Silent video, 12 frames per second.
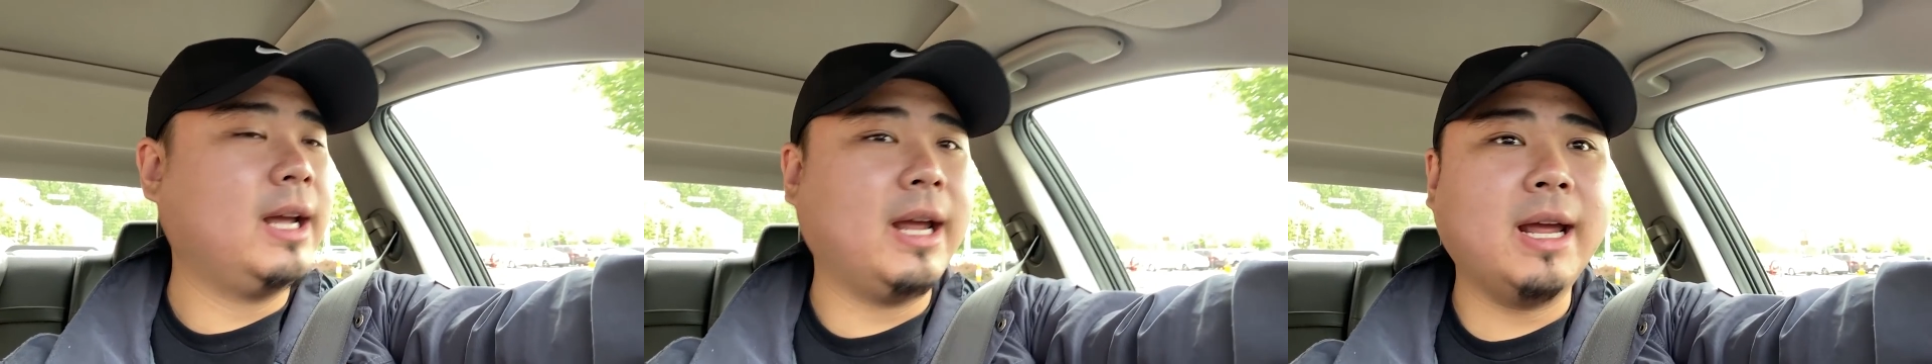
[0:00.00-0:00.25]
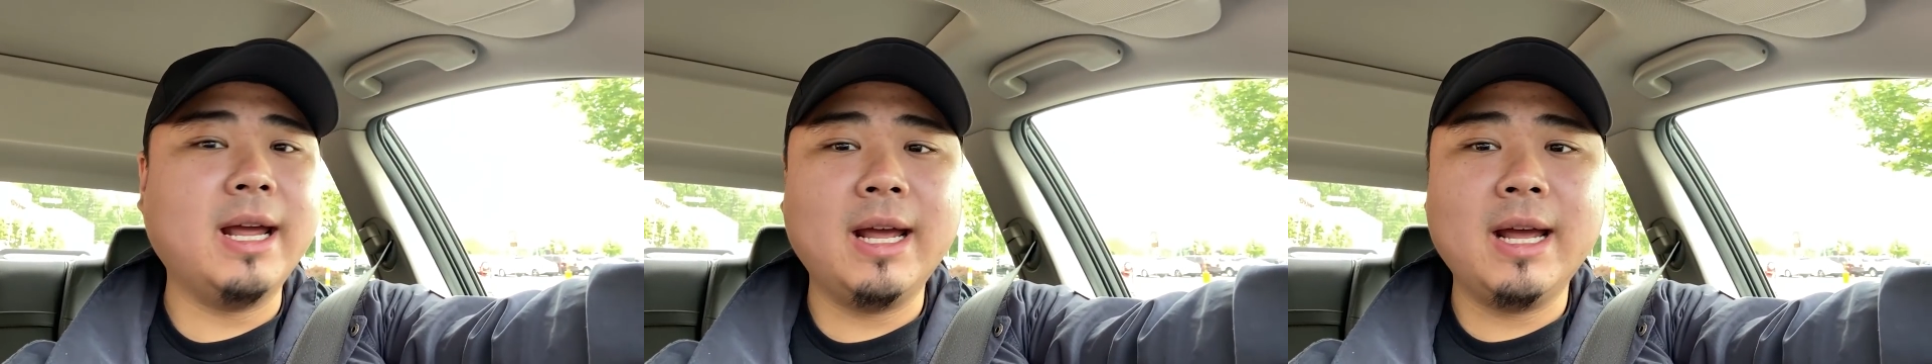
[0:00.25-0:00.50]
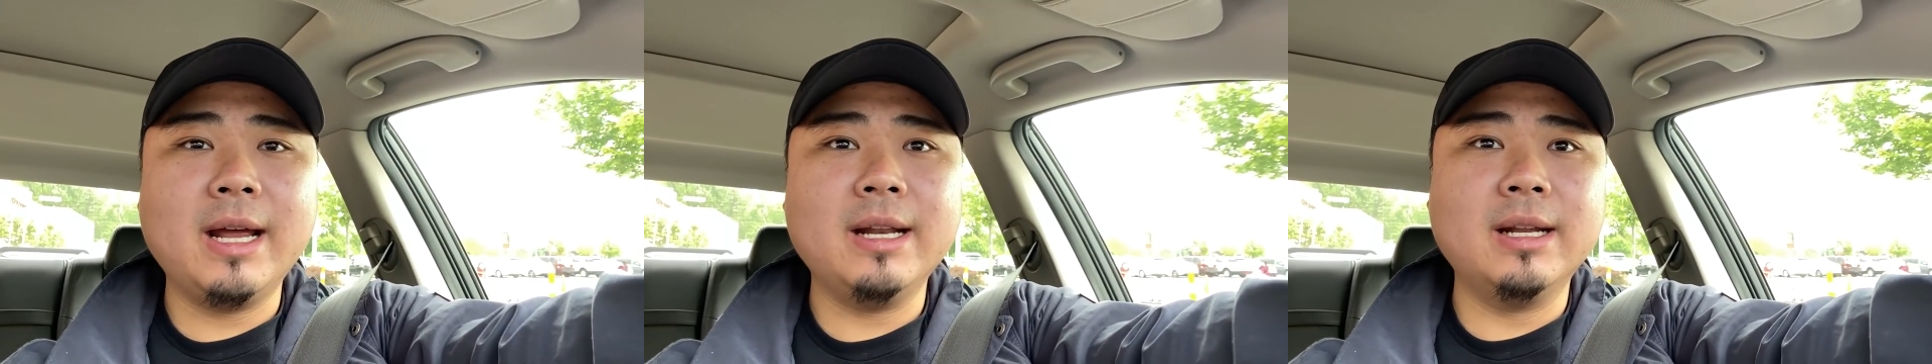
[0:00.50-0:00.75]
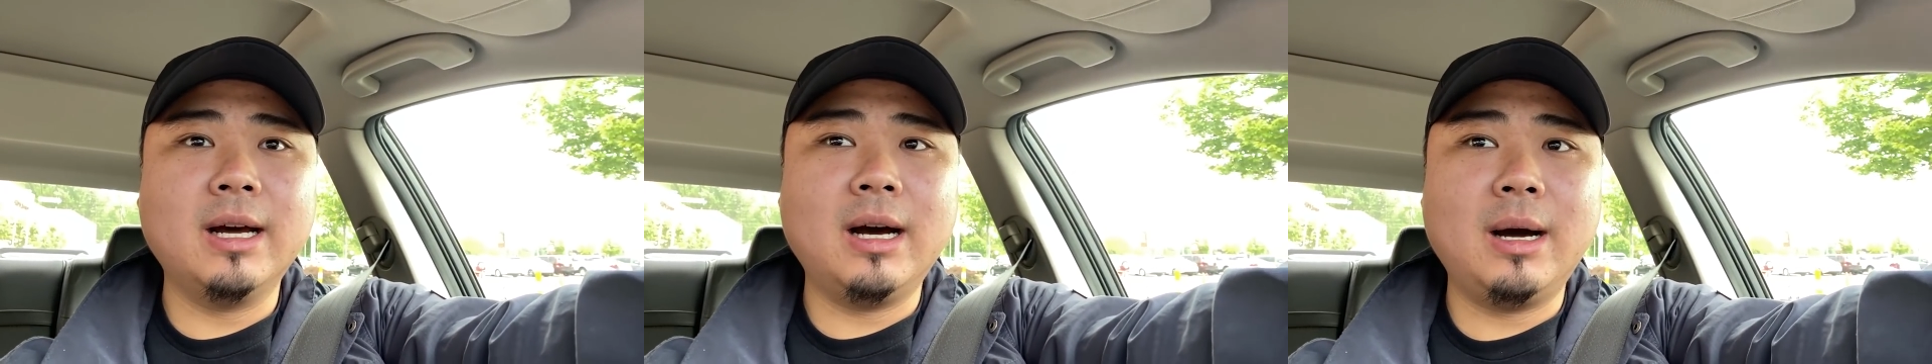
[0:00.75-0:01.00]

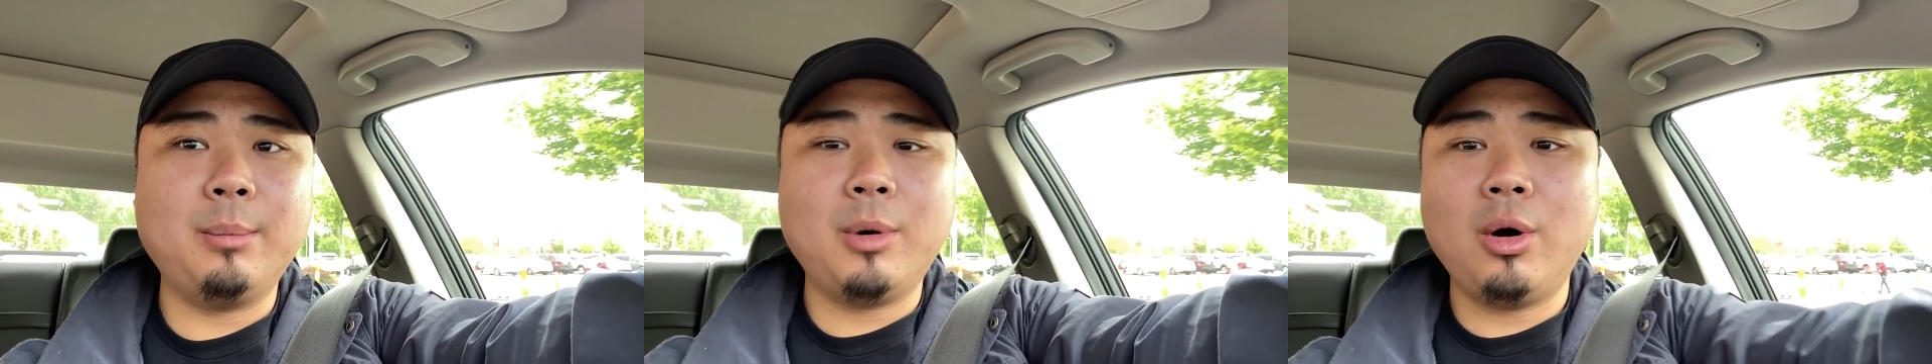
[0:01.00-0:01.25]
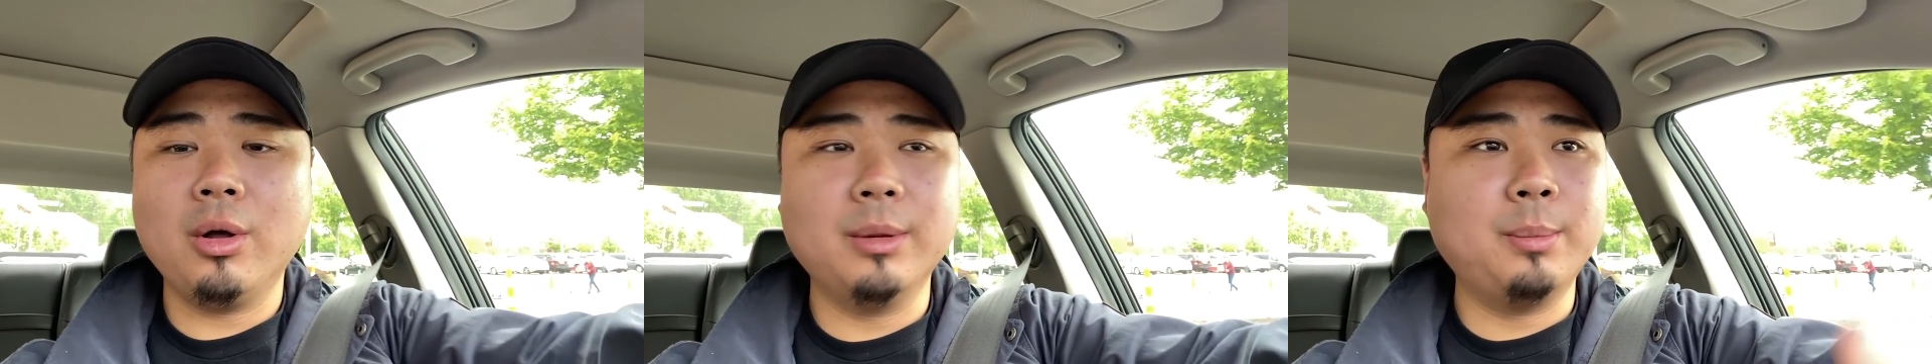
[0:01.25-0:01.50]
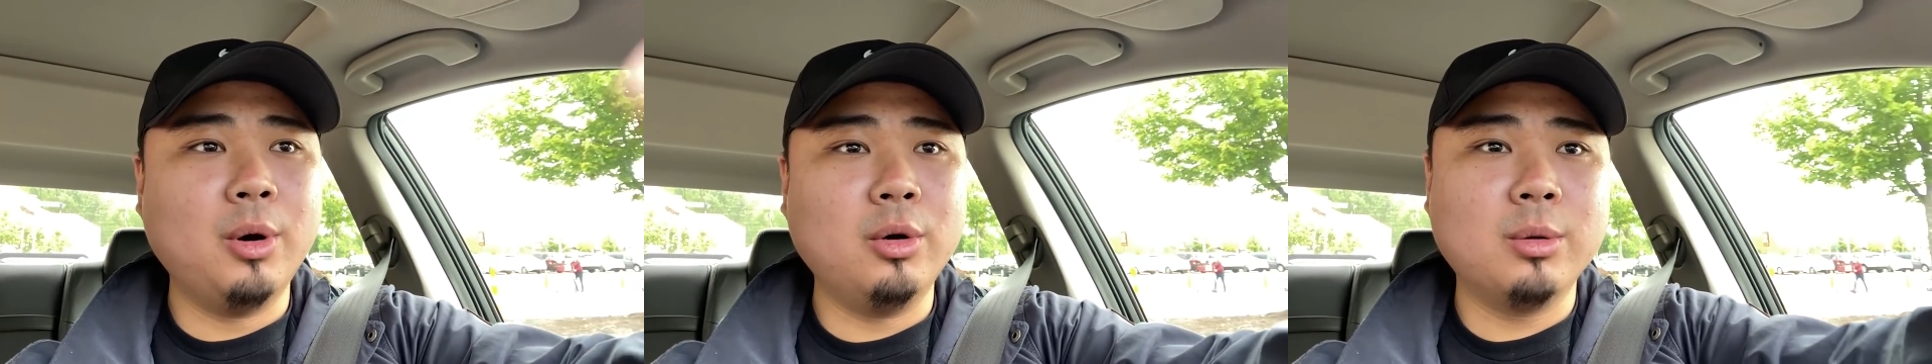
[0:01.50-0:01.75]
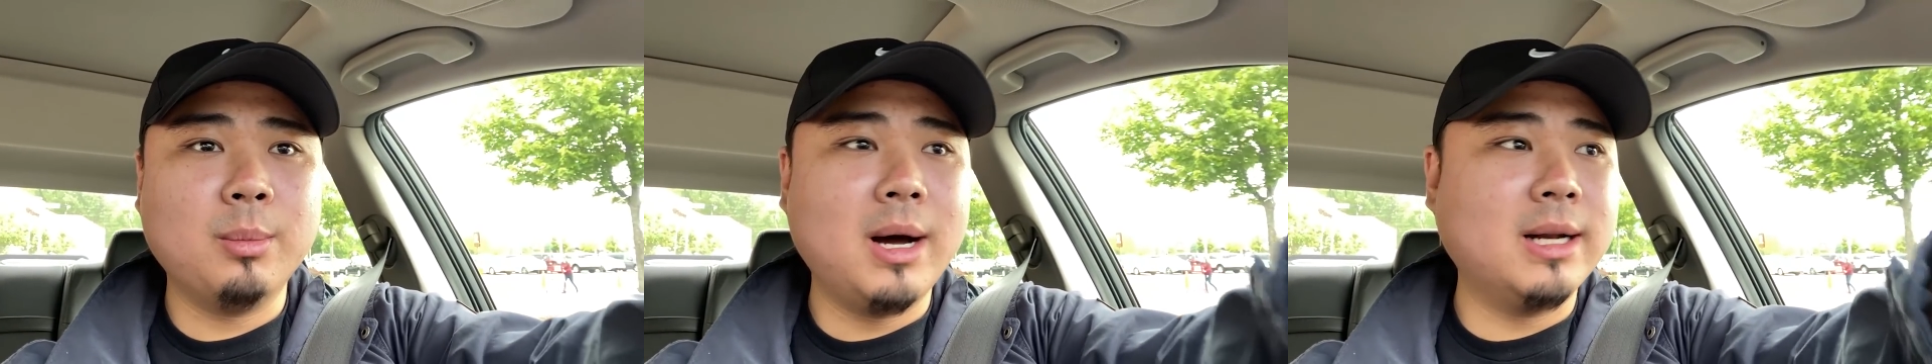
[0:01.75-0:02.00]
and um, all the
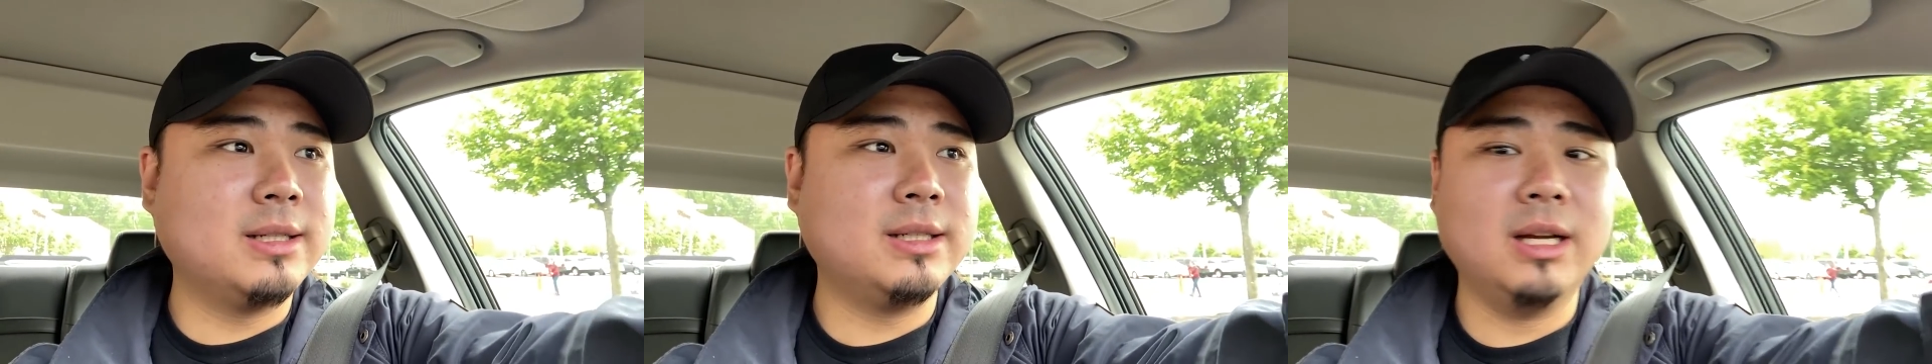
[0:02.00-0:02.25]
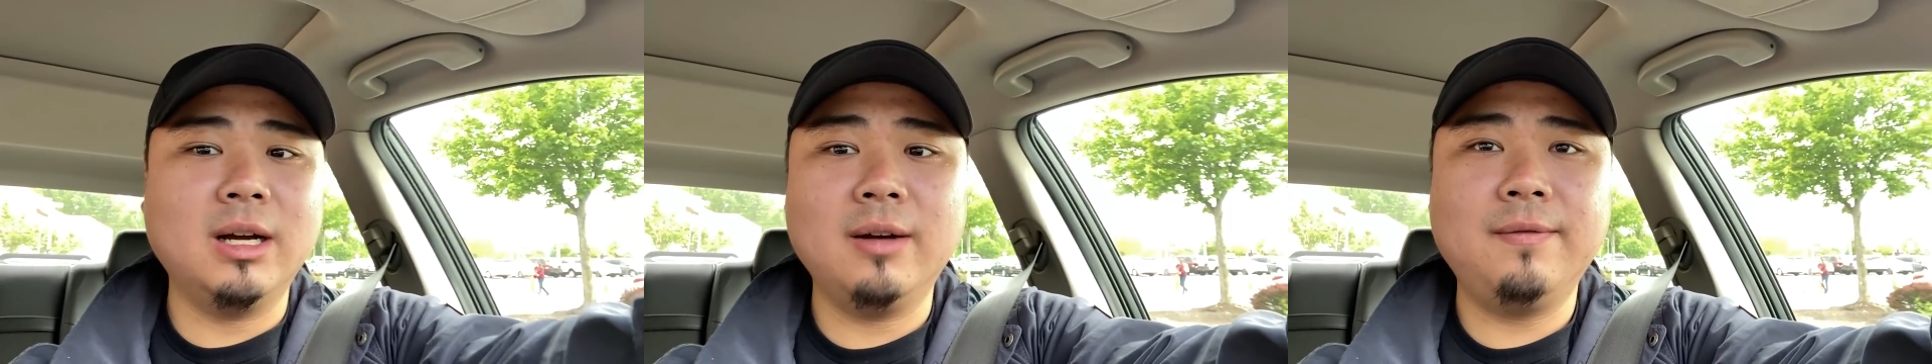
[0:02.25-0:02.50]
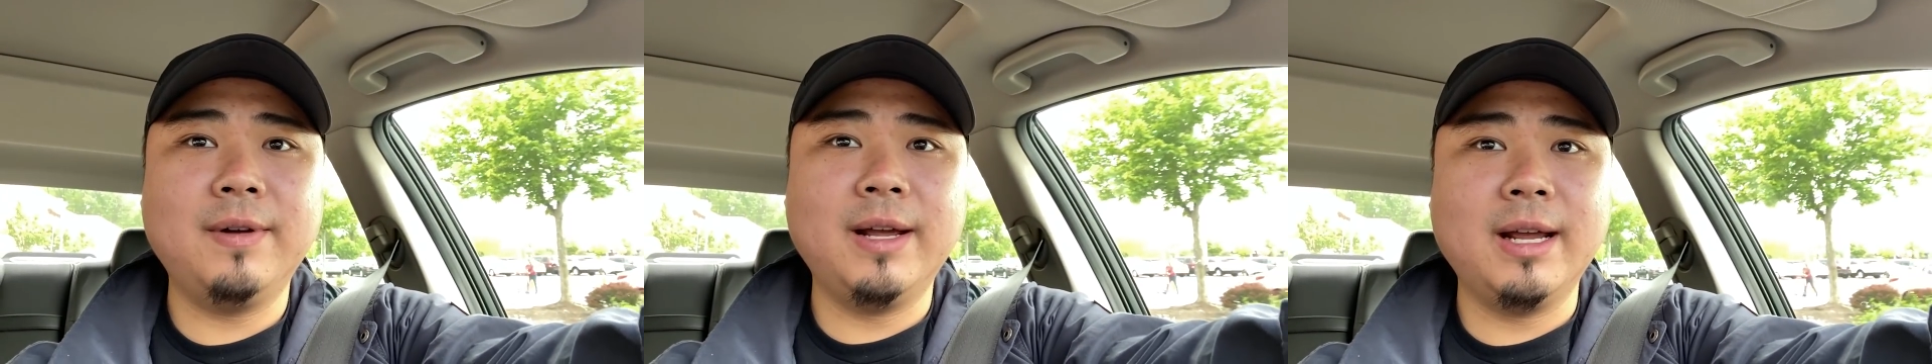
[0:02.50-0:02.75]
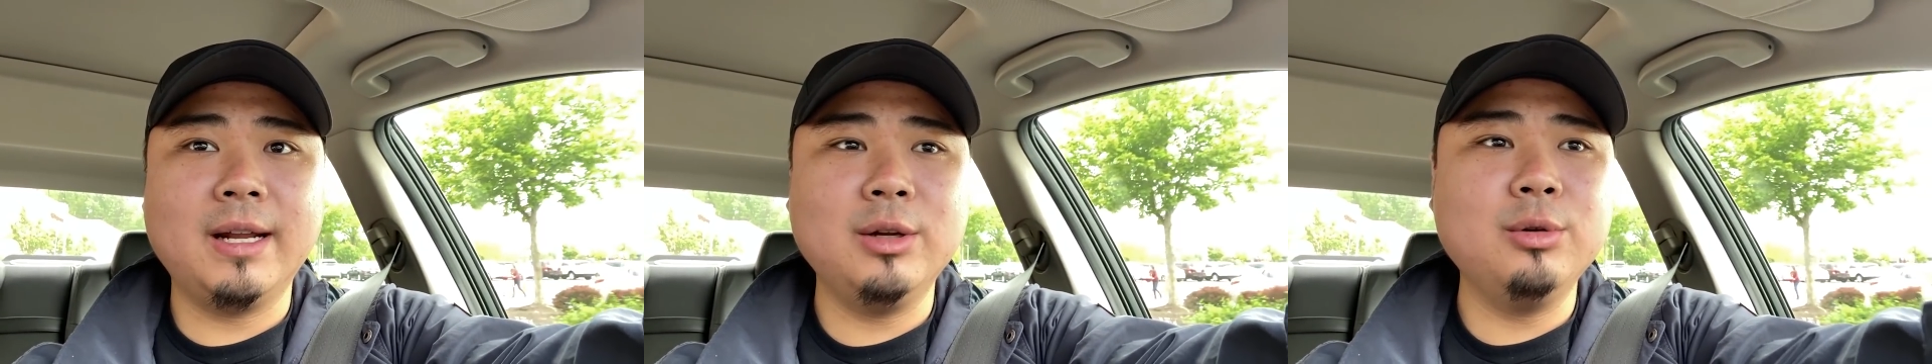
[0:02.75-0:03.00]
Pokemon stuff.
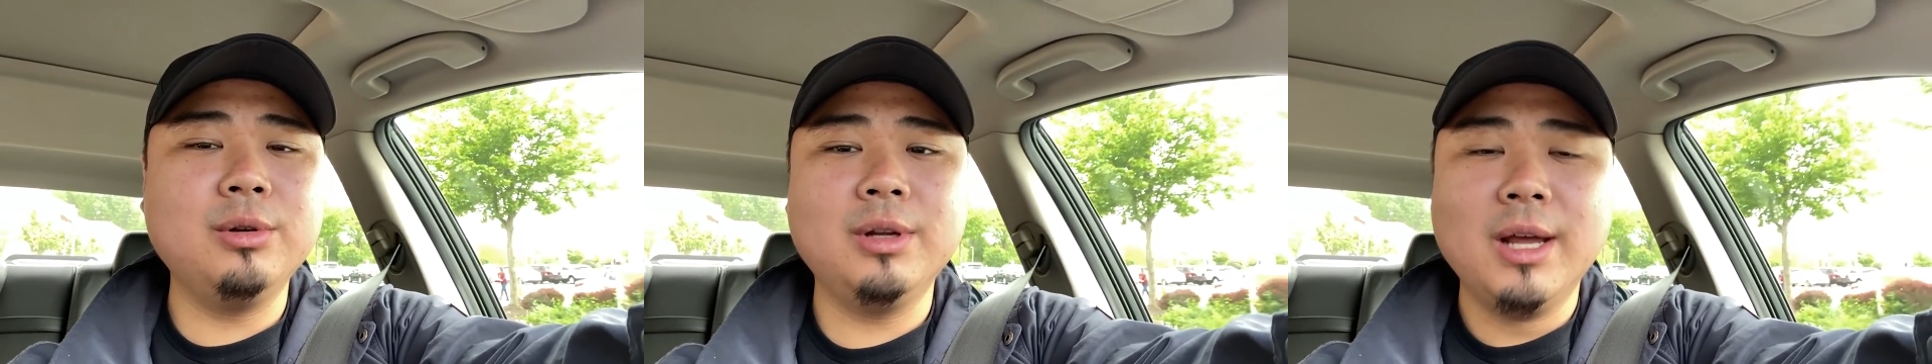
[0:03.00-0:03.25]
And you,